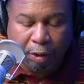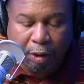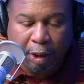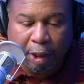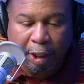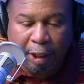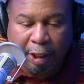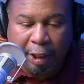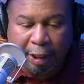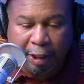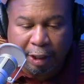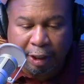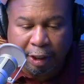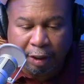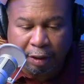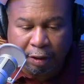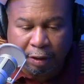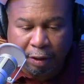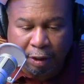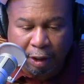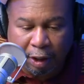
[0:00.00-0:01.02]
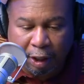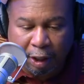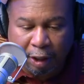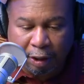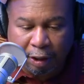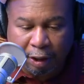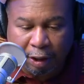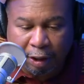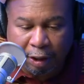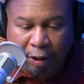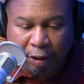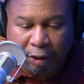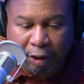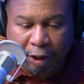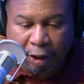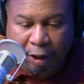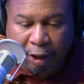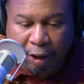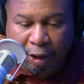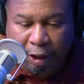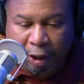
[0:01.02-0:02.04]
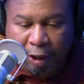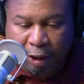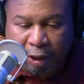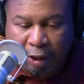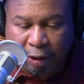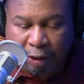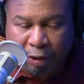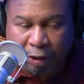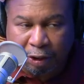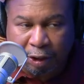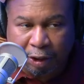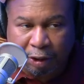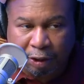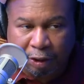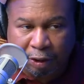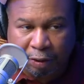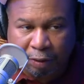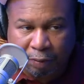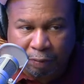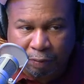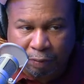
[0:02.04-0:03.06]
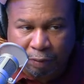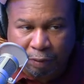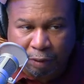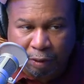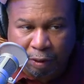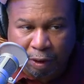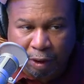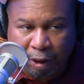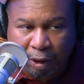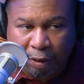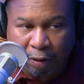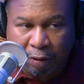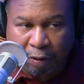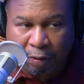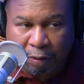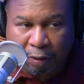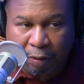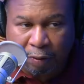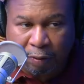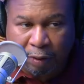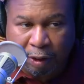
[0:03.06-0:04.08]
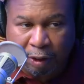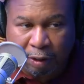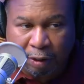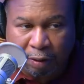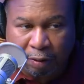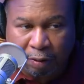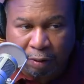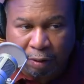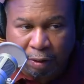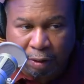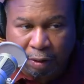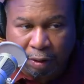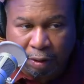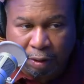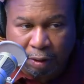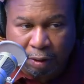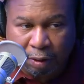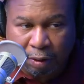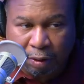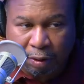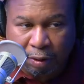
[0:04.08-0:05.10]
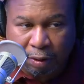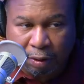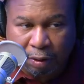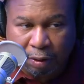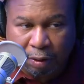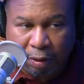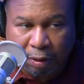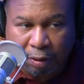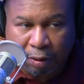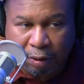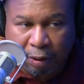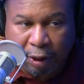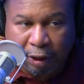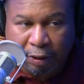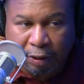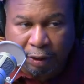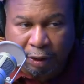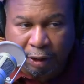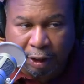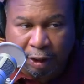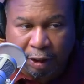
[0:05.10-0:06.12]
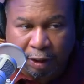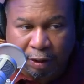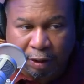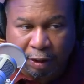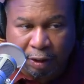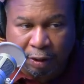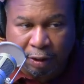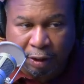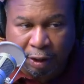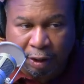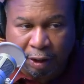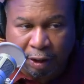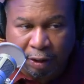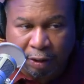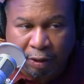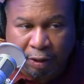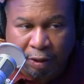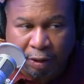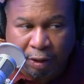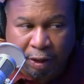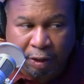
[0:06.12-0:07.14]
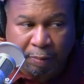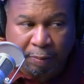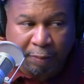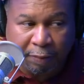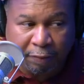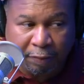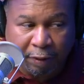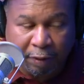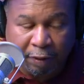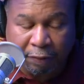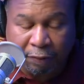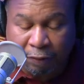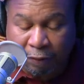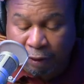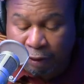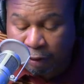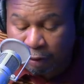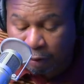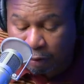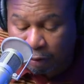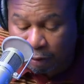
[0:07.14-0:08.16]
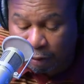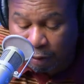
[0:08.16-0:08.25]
I like it. I think it's. I think late night's changing. Mm-hmm. I don't know into what though. Yeah. So that's the thing that's a little uneasy. It's been very fun.